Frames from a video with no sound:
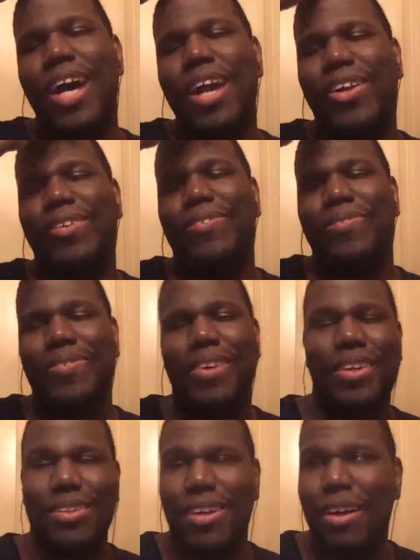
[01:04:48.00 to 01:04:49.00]
don't know.
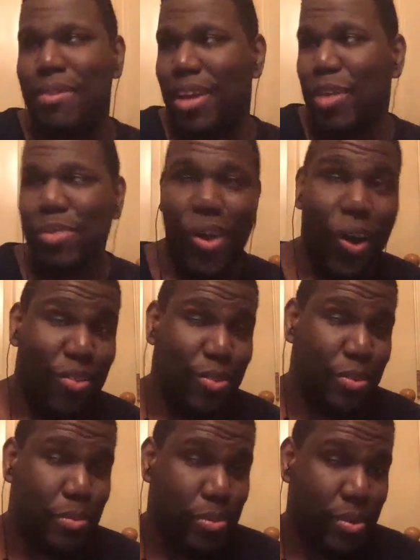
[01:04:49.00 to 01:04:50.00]
I'd be off,
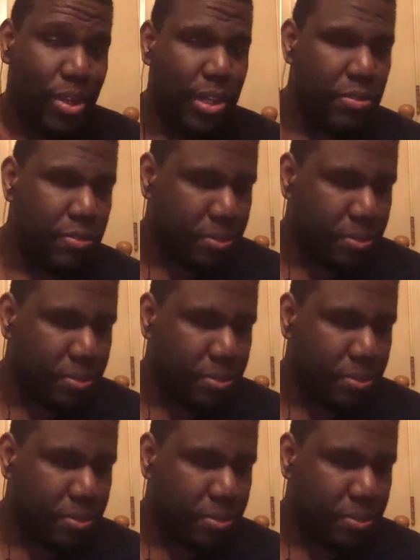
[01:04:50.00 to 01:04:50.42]
but